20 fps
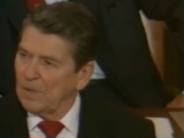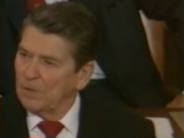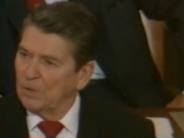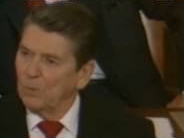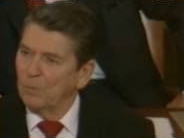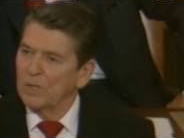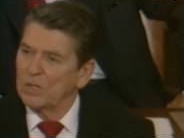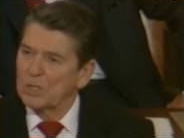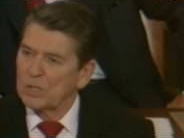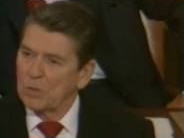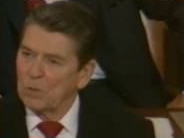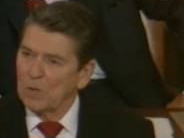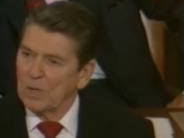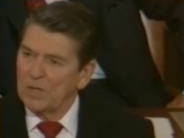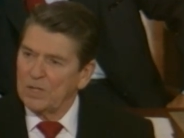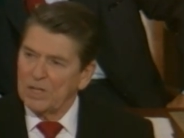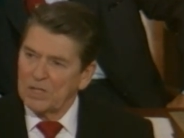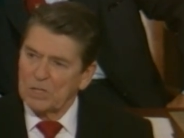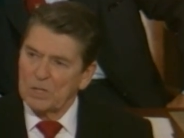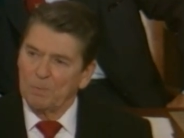to restore
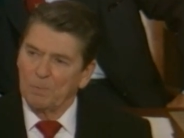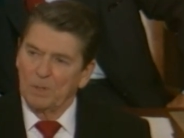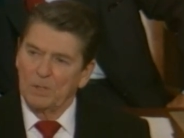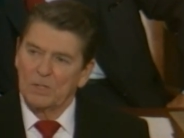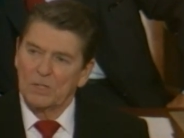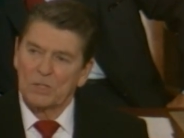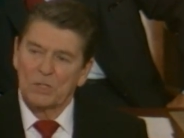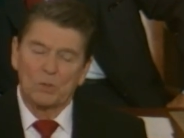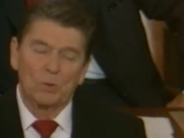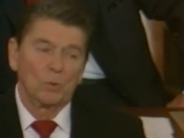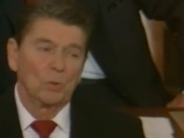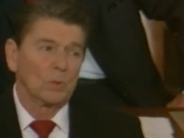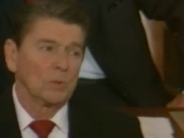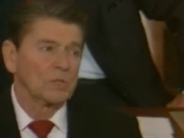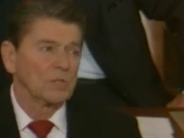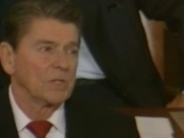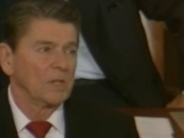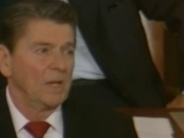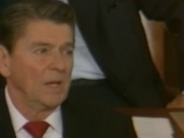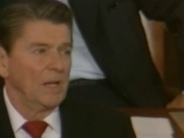discipline to
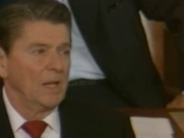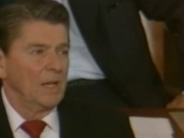schools,